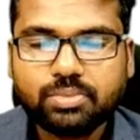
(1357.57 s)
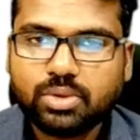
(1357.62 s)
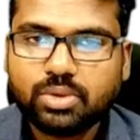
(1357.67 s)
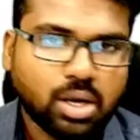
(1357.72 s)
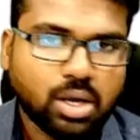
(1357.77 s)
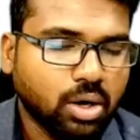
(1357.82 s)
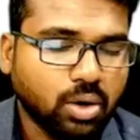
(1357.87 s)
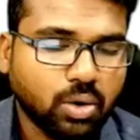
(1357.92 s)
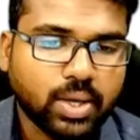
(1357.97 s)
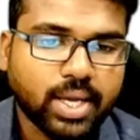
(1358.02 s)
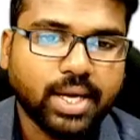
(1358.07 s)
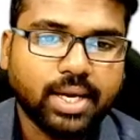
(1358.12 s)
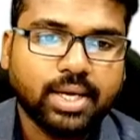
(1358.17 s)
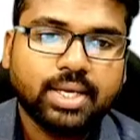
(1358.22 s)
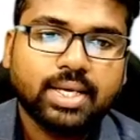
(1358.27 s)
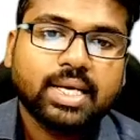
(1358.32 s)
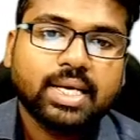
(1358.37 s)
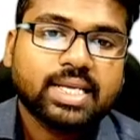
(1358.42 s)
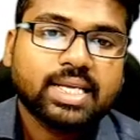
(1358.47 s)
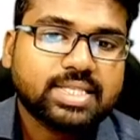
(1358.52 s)
Okay.
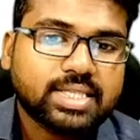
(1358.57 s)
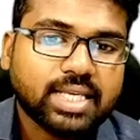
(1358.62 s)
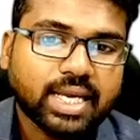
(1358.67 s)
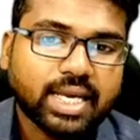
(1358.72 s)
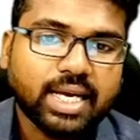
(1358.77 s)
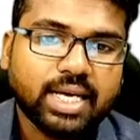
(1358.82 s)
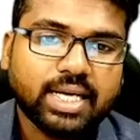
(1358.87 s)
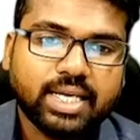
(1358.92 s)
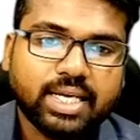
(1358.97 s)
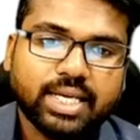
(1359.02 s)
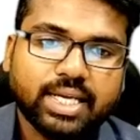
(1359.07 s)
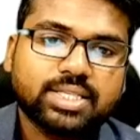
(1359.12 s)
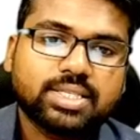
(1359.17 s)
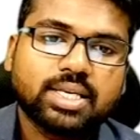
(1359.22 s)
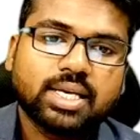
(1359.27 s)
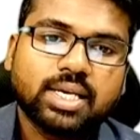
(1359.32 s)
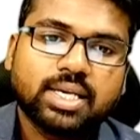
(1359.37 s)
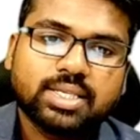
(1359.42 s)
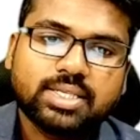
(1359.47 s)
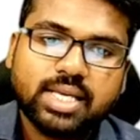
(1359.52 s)
Second is,
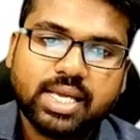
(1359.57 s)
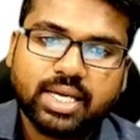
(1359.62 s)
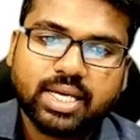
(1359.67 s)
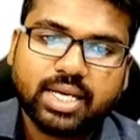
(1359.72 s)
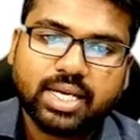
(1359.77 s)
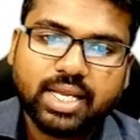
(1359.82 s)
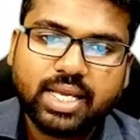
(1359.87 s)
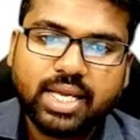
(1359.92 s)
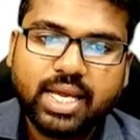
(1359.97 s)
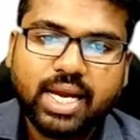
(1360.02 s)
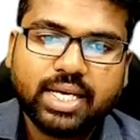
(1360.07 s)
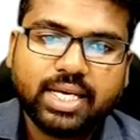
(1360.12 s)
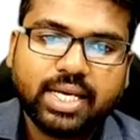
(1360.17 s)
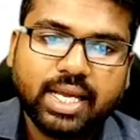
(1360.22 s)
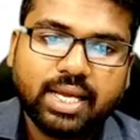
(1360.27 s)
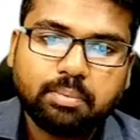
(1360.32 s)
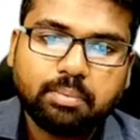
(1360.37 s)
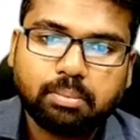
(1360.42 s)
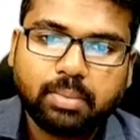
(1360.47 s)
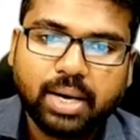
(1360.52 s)
say, creating
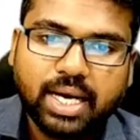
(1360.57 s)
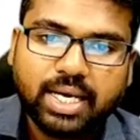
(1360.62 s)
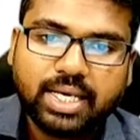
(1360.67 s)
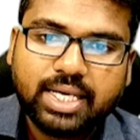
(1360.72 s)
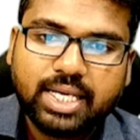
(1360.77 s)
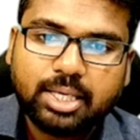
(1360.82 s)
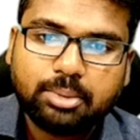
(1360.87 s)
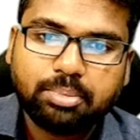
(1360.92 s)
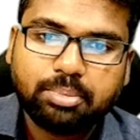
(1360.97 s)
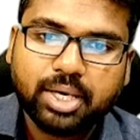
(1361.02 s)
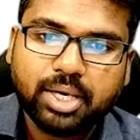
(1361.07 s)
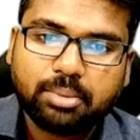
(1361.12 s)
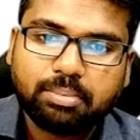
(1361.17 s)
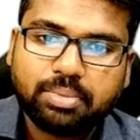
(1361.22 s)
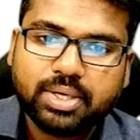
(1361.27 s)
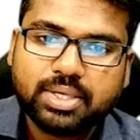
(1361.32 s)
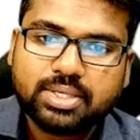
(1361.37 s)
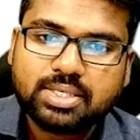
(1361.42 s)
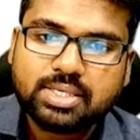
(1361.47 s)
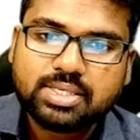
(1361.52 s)

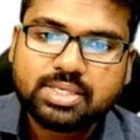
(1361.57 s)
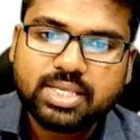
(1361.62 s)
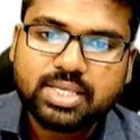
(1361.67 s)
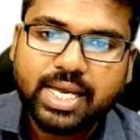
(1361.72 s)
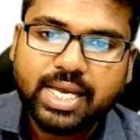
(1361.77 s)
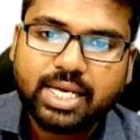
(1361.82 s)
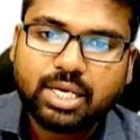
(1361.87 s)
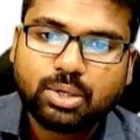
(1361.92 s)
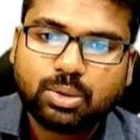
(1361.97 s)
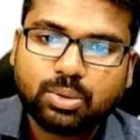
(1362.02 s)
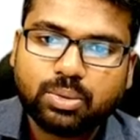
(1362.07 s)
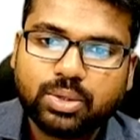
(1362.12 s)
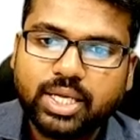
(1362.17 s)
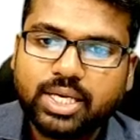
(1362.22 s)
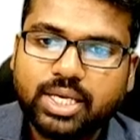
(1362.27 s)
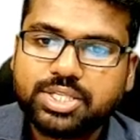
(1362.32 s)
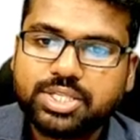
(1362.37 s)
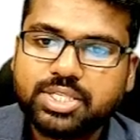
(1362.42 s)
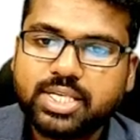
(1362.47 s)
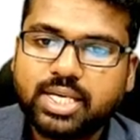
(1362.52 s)
multi-purpose cyclonic
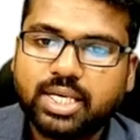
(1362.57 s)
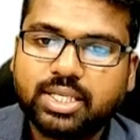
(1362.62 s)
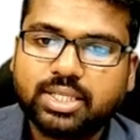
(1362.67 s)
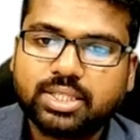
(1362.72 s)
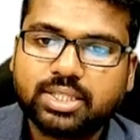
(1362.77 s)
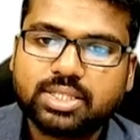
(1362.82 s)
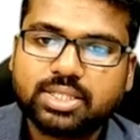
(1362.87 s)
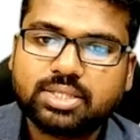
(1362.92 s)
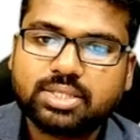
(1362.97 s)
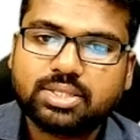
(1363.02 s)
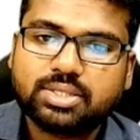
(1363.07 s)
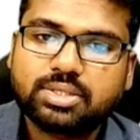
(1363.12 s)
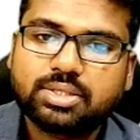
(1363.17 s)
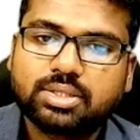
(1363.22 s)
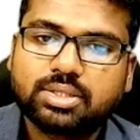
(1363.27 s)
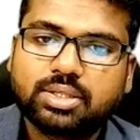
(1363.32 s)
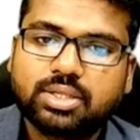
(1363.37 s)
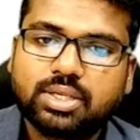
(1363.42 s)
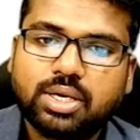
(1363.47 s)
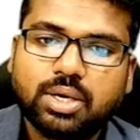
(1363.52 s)
shelters.
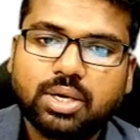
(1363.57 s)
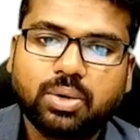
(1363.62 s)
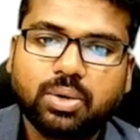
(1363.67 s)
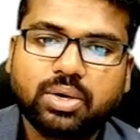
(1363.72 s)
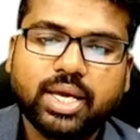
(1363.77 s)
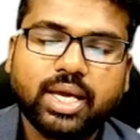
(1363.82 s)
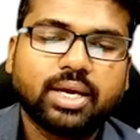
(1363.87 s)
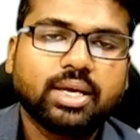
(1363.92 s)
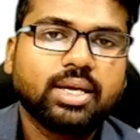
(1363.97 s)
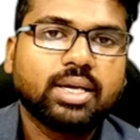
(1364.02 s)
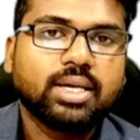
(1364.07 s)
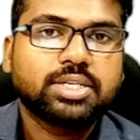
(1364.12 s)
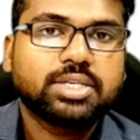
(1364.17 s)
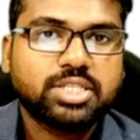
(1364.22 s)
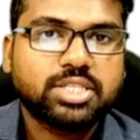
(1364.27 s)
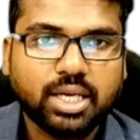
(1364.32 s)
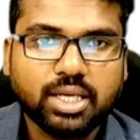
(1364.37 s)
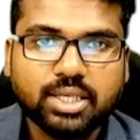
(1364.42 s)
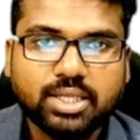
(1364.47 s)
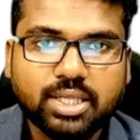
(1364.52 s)
Okay,
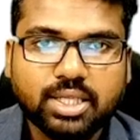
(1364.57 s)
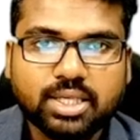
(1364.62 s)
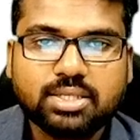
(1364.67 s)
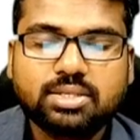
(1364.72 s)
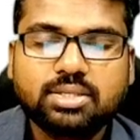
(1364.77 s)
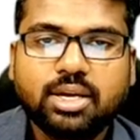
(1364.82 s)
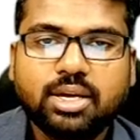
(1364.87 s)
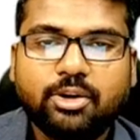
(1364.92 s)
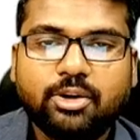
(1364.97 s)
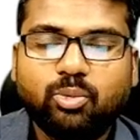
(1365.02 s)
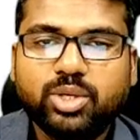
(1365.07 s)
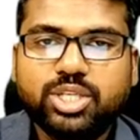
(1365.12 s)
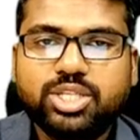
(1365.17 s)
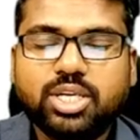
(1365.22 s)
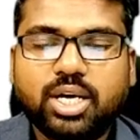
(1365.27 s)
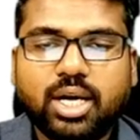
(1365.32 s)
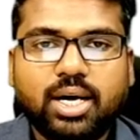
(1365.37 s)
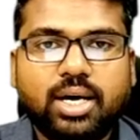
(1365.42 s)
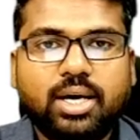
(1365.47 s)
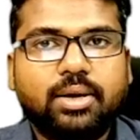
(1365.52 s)
shelters which
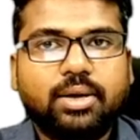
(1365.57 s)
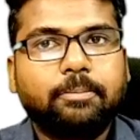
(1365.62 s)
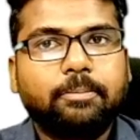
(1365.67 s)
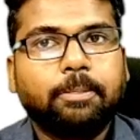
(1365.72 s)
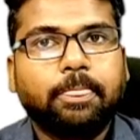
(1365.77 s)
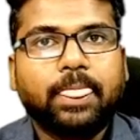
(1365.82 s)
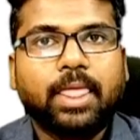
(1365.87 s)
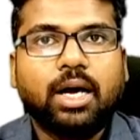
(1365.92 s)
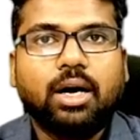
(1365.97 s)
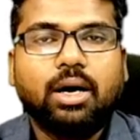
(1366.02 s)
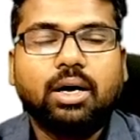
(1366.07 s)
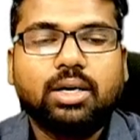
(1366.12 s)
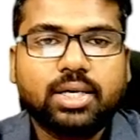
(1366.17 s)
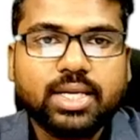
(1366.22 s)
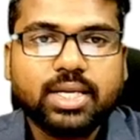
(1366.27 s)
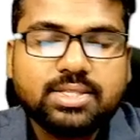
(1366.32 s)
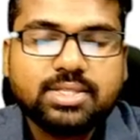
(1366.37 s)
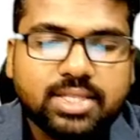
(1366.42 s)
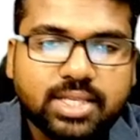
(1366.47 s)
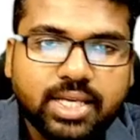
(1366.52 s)
are
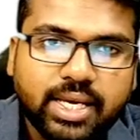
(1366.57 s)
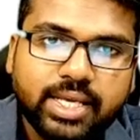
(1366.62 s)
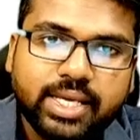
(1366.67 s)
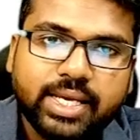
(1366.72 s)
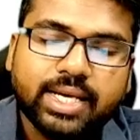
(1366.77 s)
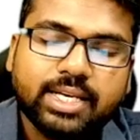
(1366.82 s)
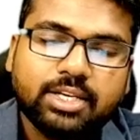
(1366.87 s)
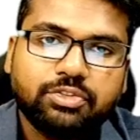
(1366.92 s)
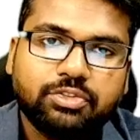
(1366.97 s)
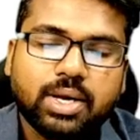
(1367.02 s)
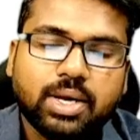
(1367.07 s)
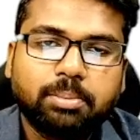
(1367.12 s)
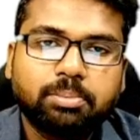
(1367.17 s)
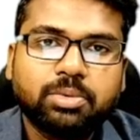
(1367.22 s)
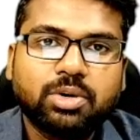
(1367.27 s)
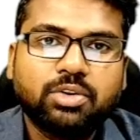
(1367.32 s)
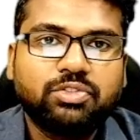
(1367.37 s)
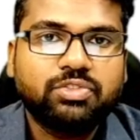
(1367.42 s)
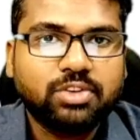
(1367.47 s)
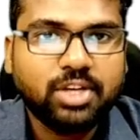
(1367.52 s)
resilient from
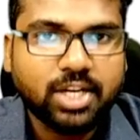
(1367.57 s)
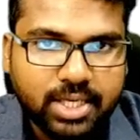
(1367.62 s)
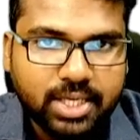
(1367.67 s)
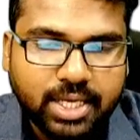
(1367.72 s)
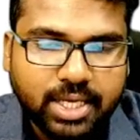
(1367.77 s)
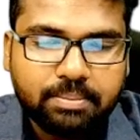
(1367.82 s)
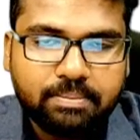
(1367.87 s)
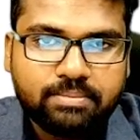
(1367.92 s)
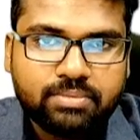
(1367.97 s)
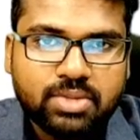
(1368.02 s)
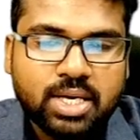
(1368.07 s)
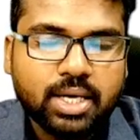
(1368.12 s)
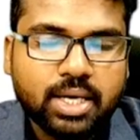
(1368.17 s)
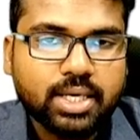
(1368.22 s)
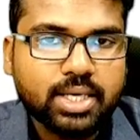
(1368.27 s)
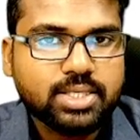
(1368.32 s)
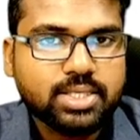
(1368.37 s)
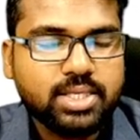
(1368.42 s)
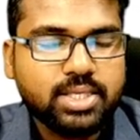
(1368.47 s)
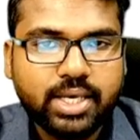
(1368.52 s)
flooding,
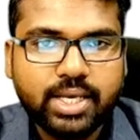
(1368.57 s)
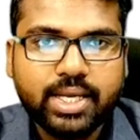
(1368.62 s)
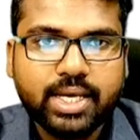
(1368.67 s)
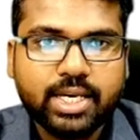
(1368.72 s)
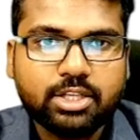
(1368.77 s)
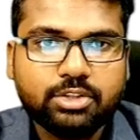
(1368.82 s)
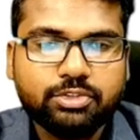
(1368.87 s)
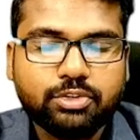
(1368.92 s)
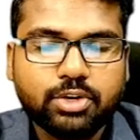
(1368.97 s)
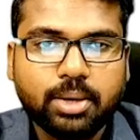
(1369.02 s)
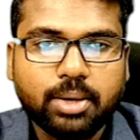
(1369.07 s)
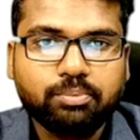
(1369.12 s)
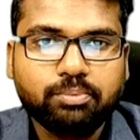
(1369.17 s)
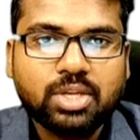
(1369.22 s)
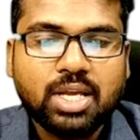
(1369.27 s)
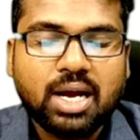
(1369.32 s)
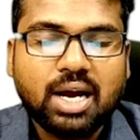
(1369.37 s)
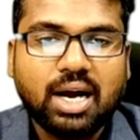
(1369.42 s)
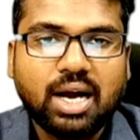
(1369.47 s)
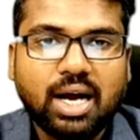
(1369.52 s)
resilient from
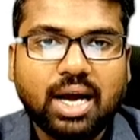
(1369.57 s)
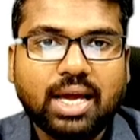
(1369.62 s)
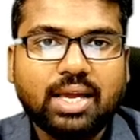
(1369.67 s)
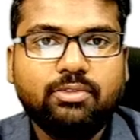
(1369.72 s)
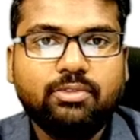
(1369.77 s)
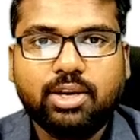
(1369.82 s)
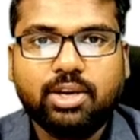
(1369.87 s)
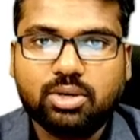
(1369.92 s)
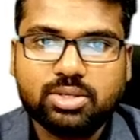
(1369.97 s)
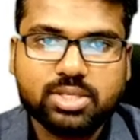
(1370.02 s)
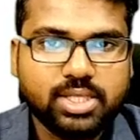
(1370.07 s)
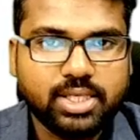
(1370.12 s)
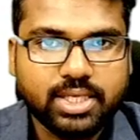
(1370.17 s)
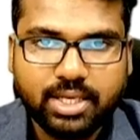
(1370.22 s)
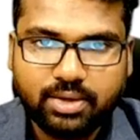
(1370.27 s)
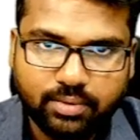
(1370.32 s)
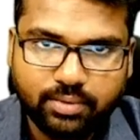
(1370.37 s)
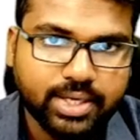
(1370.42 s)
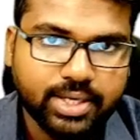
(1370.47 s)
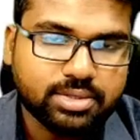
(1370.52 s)
high velocity
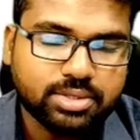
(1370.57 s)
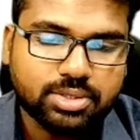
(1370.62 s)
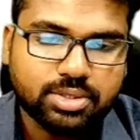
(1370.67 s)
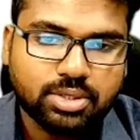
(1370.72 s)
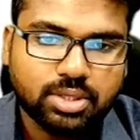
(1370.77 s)
winds.